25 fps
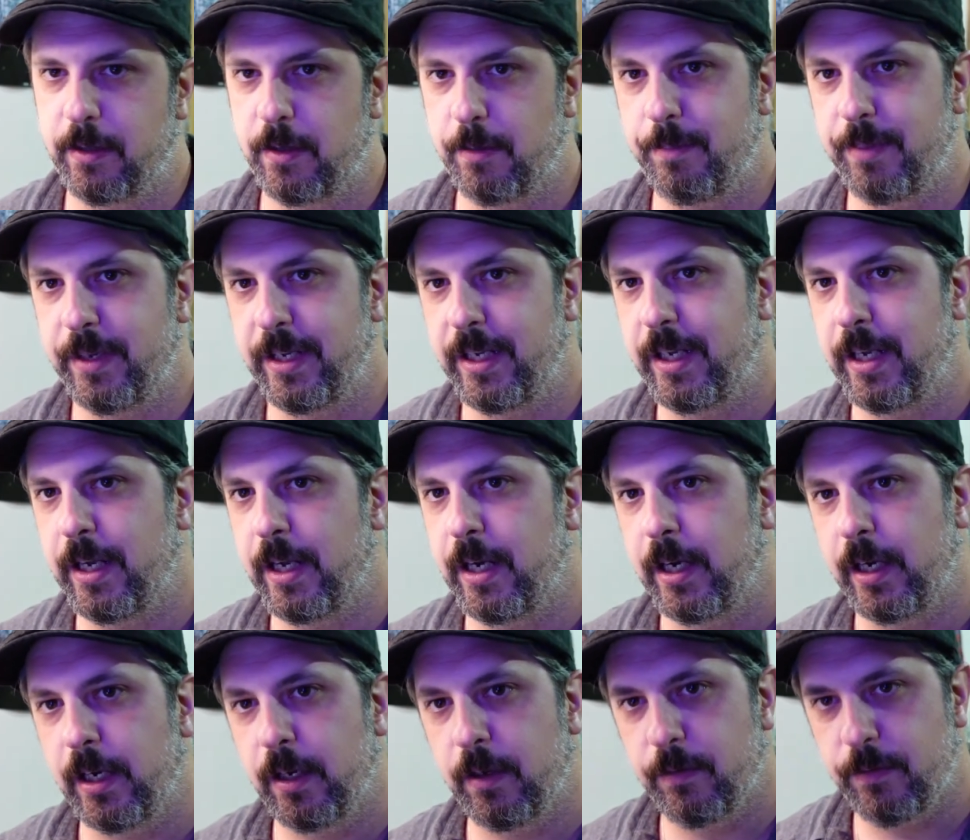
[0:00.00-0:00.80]
at the
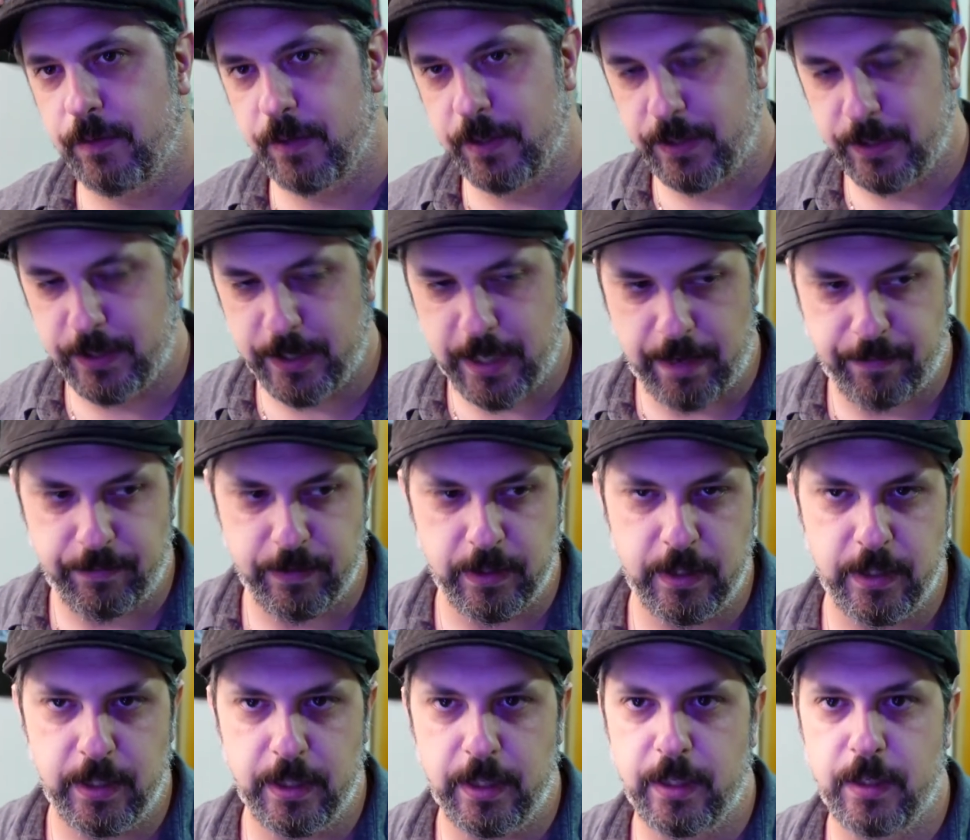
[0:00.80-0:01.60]
beginning of the
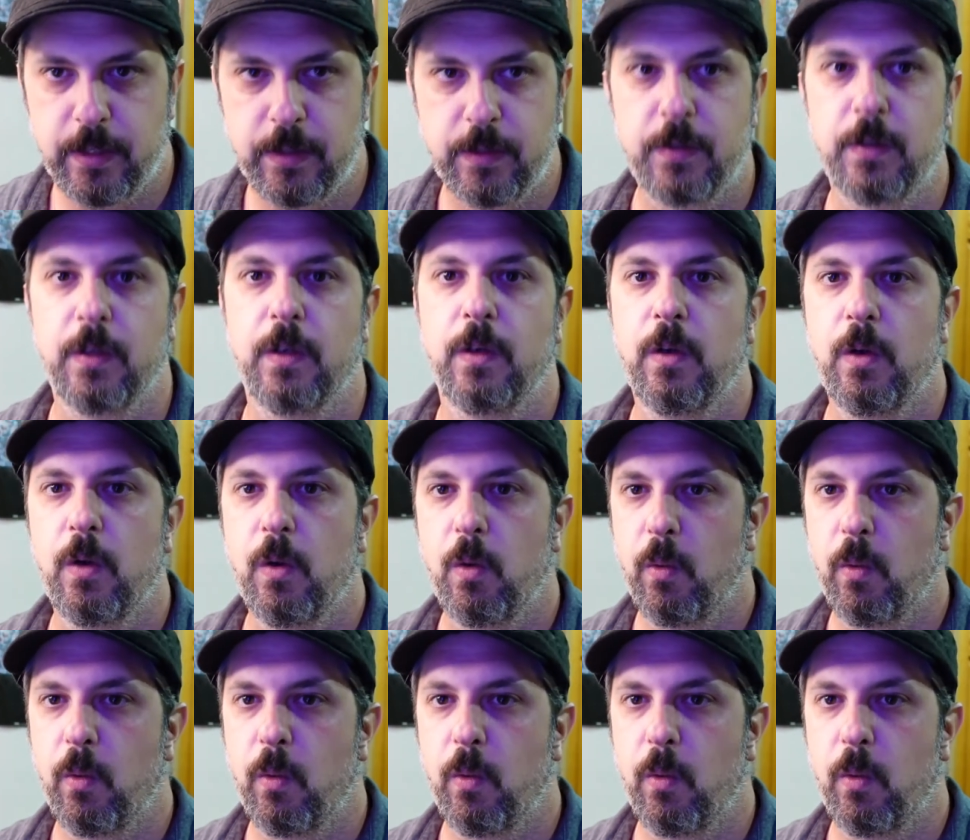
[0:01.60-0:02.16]
70s,